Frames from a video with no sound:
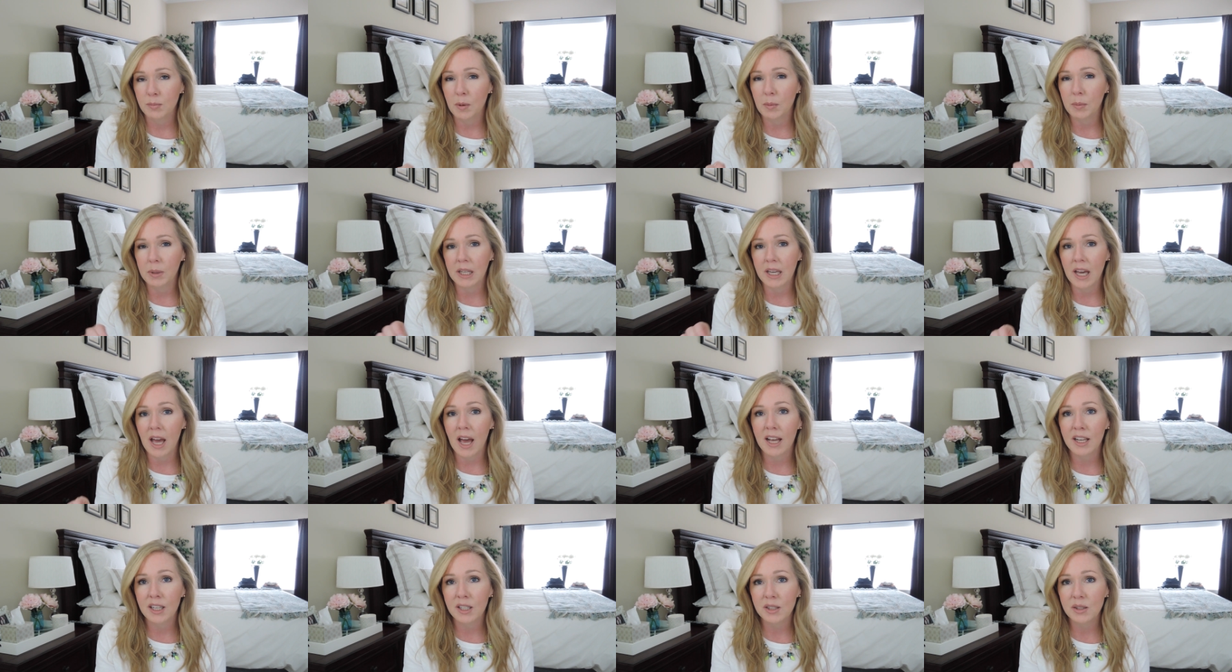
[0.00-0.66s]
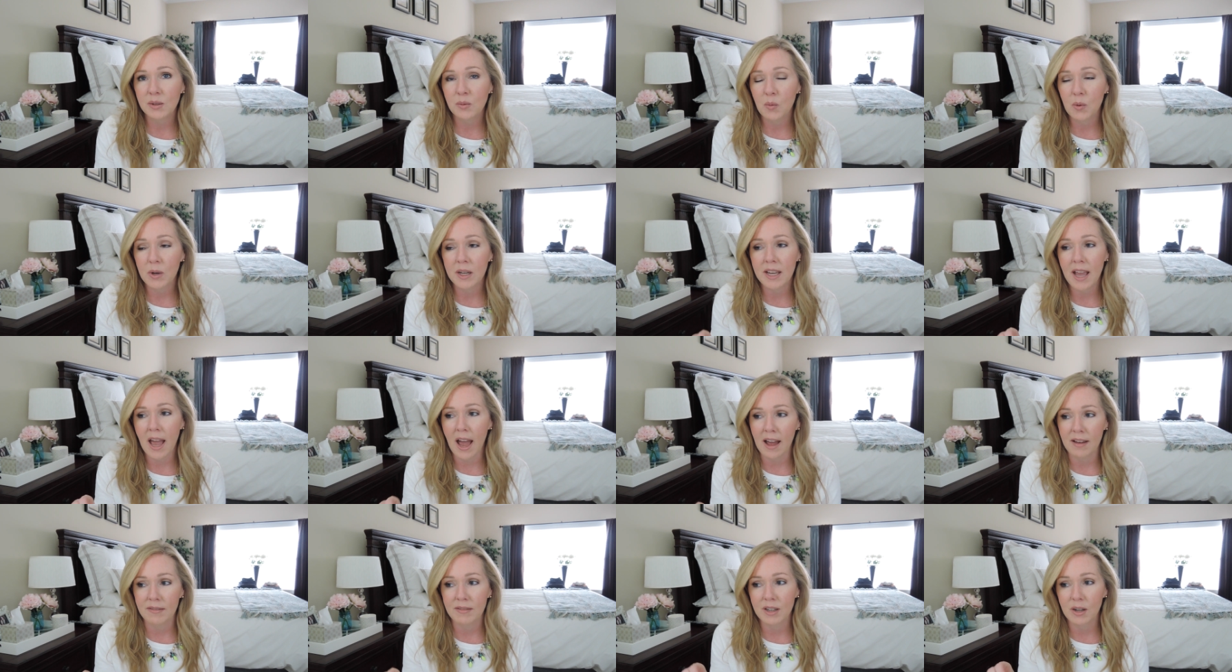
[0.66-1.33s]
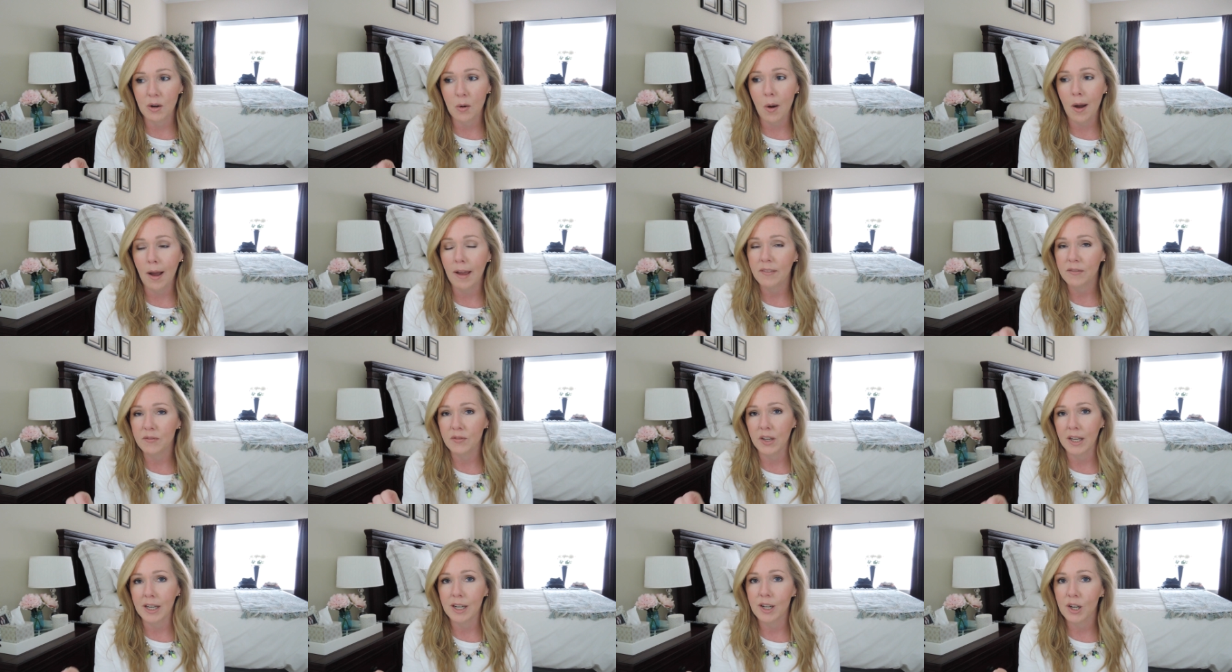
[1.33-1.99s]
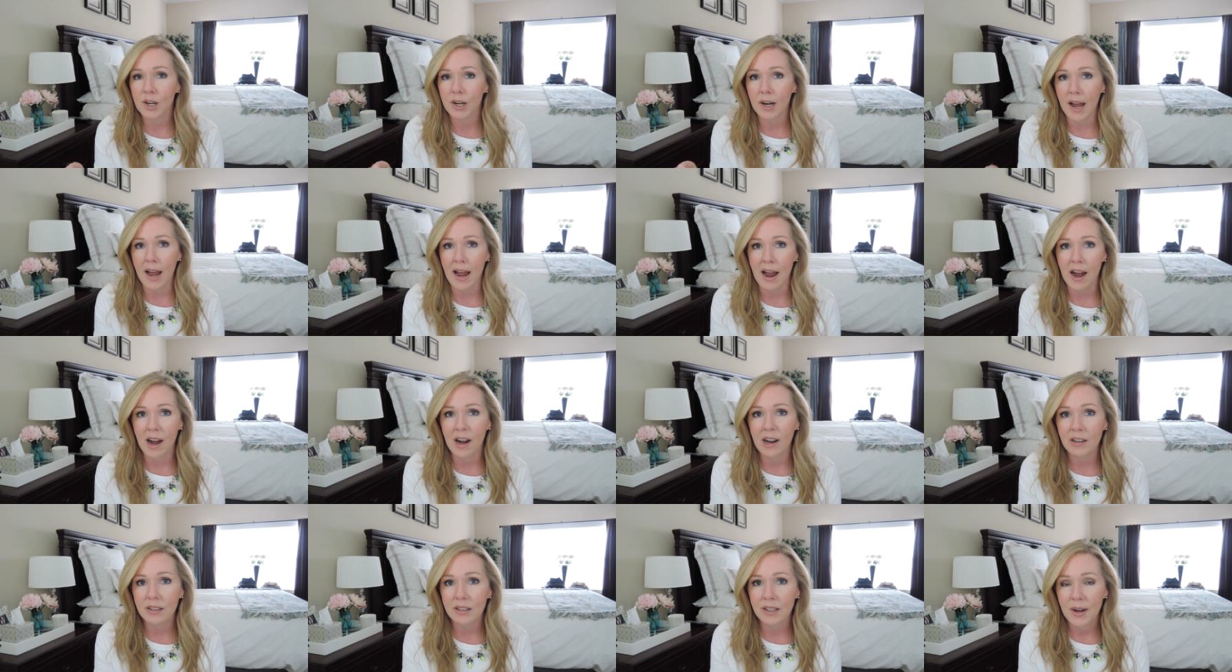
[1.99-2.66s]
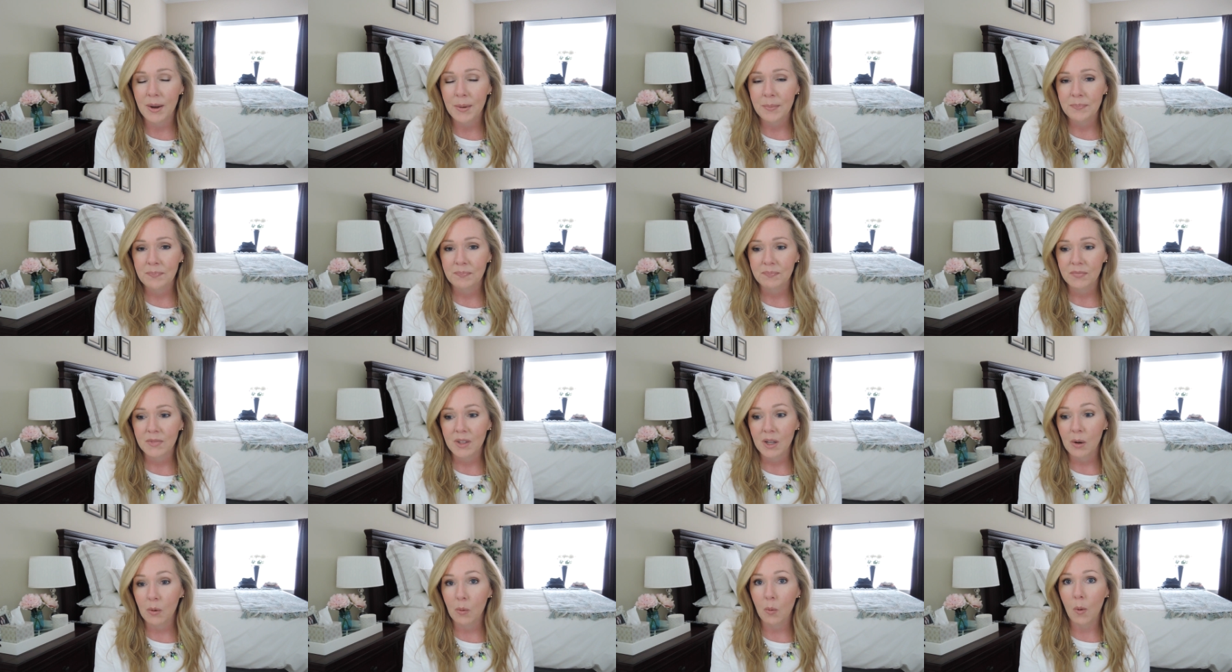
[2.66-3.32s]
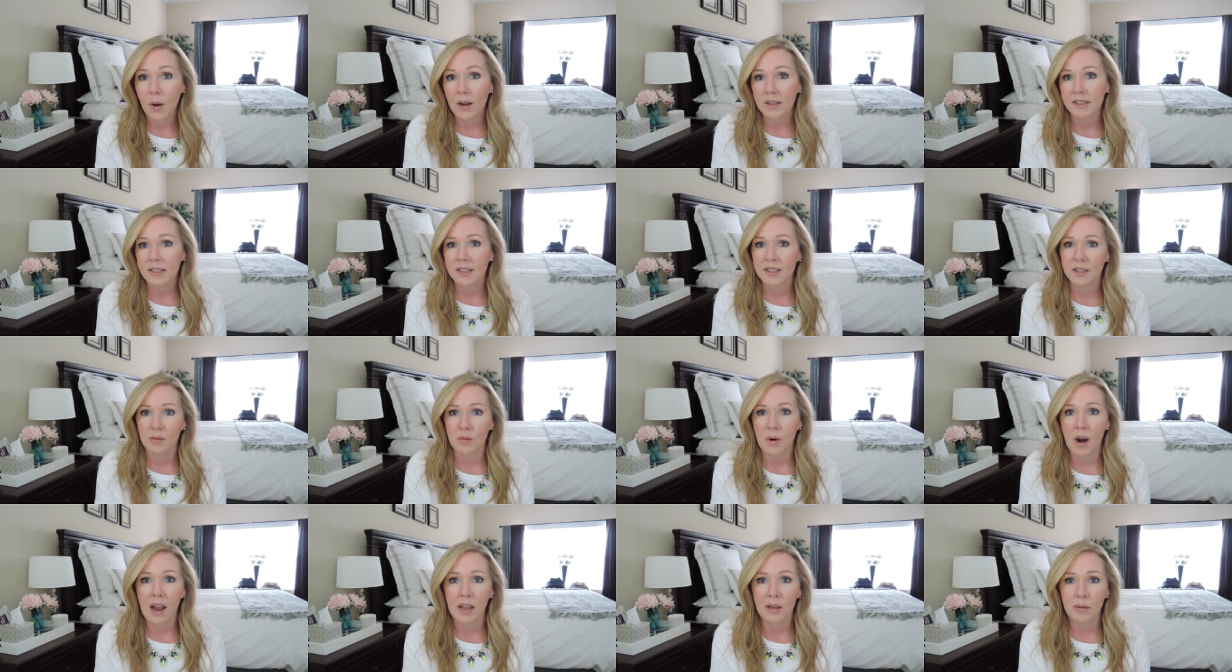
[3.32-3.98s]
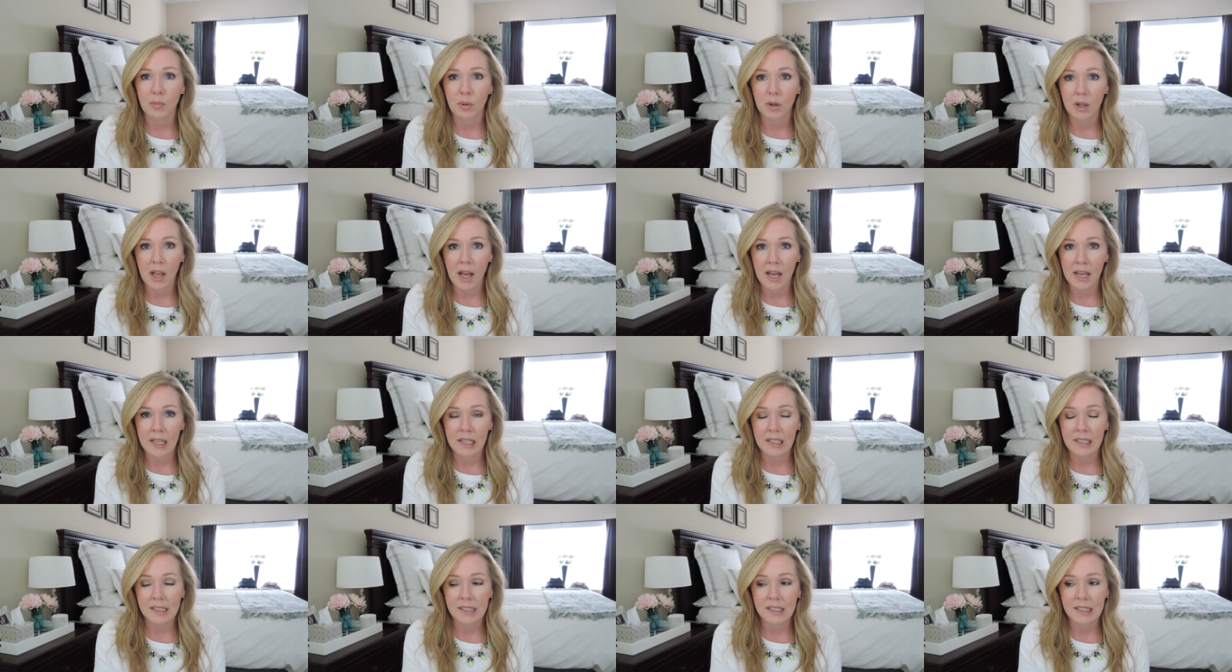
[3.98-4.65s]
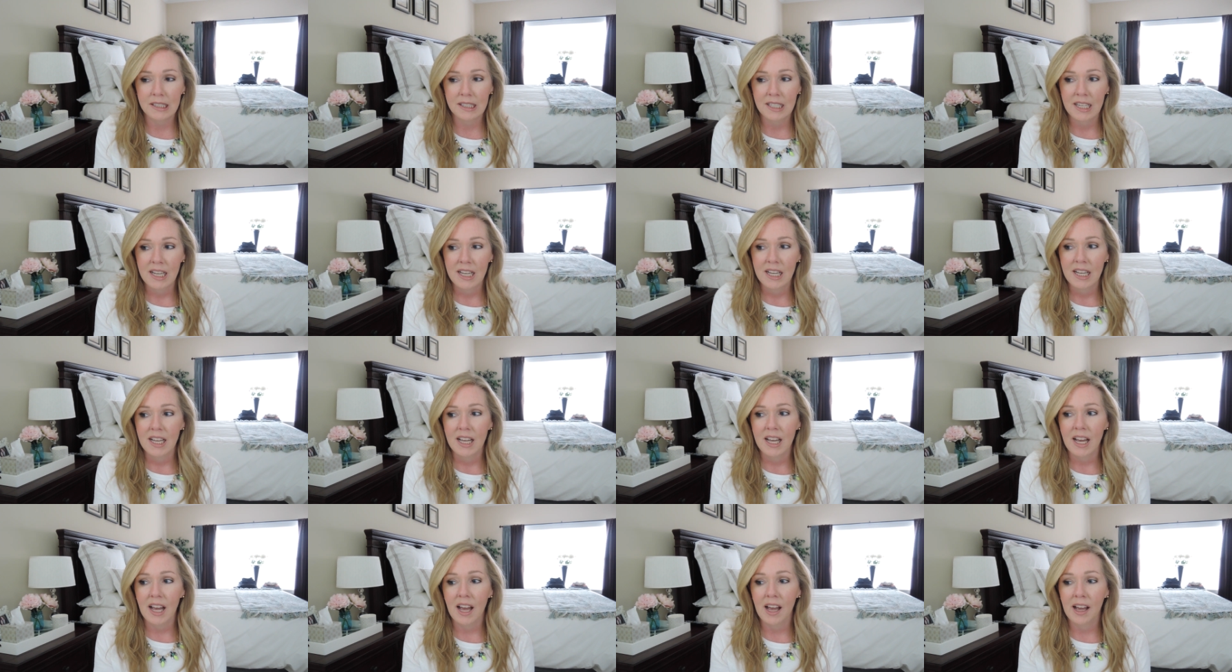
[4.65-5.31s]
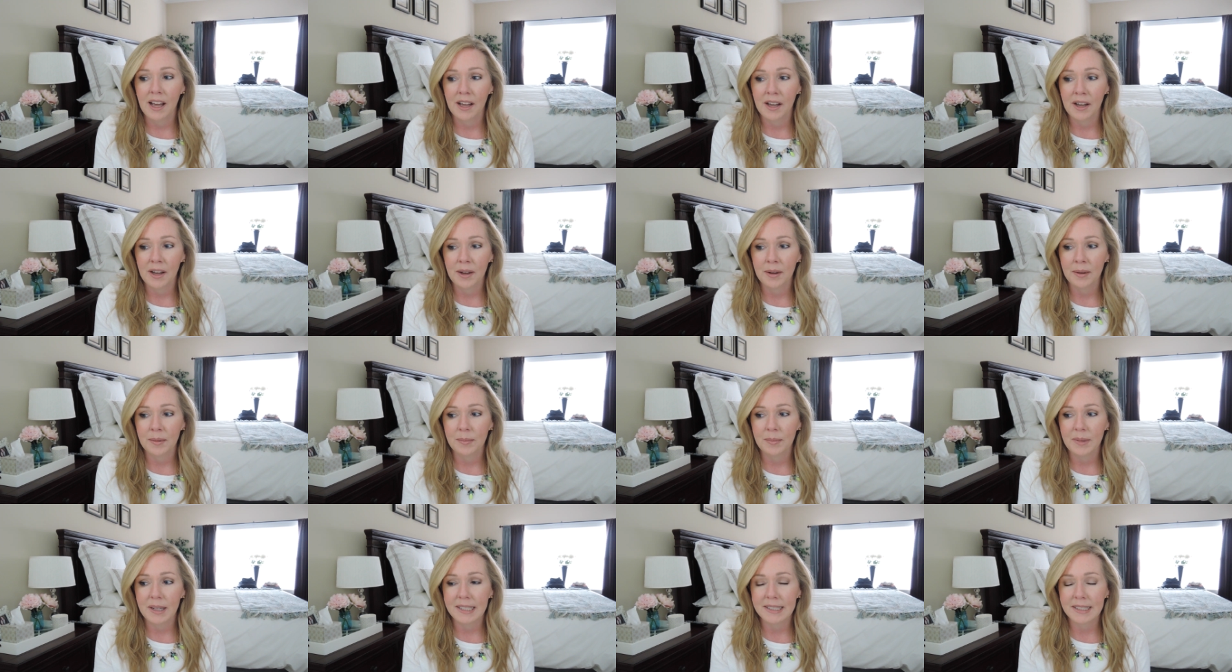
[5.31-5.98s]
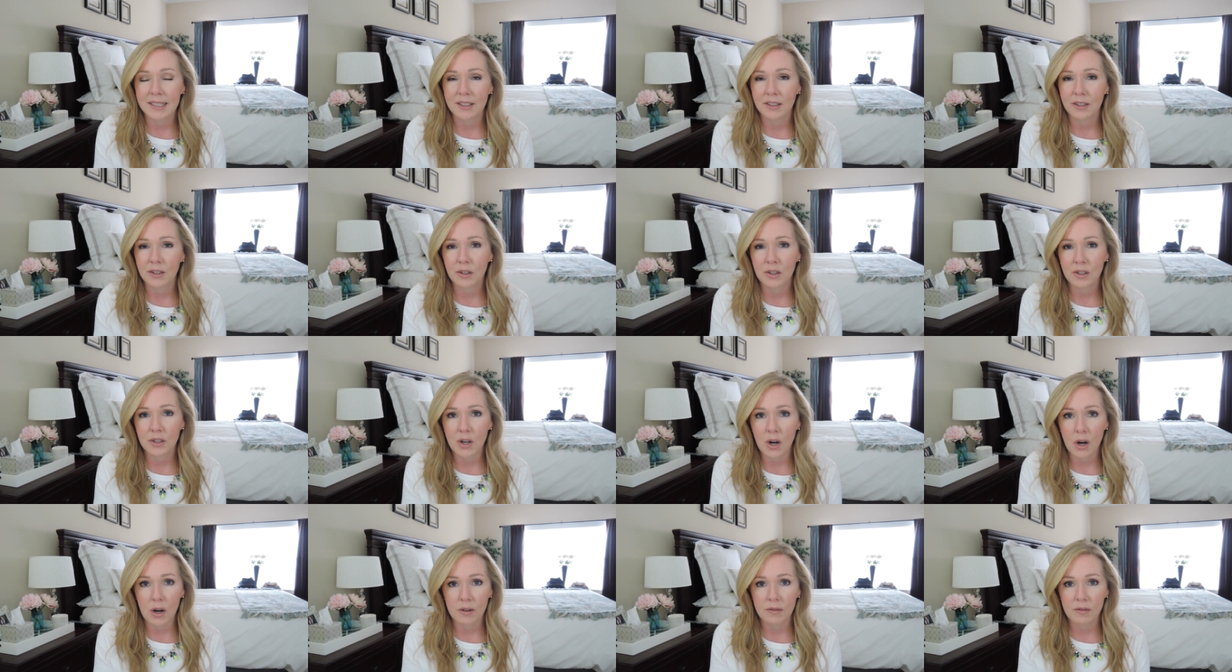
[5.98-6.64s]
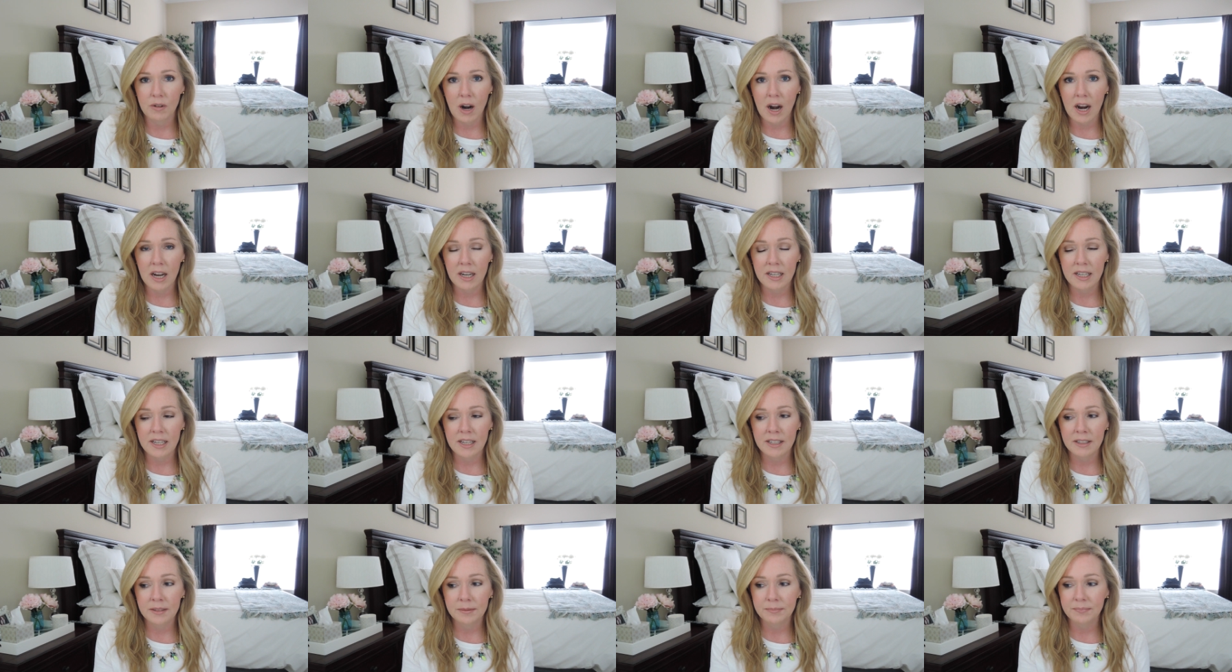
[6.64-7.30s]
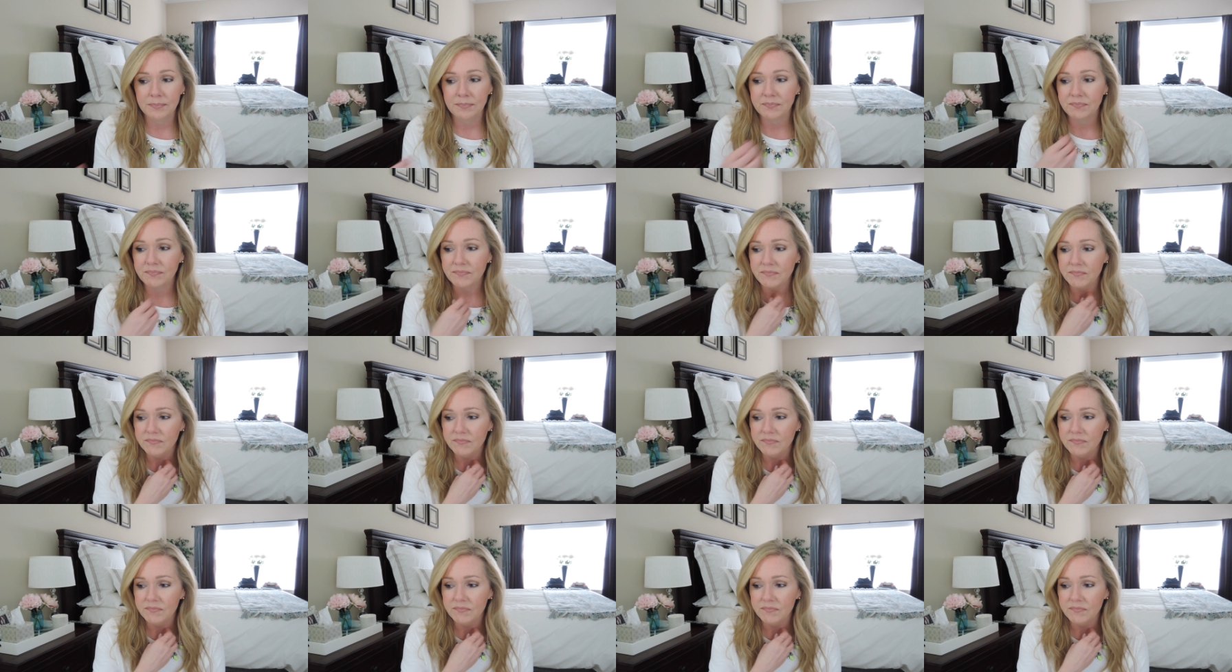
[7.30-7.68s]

But because we haven't quite figured out what's the right place, um, it's a little nerve wracking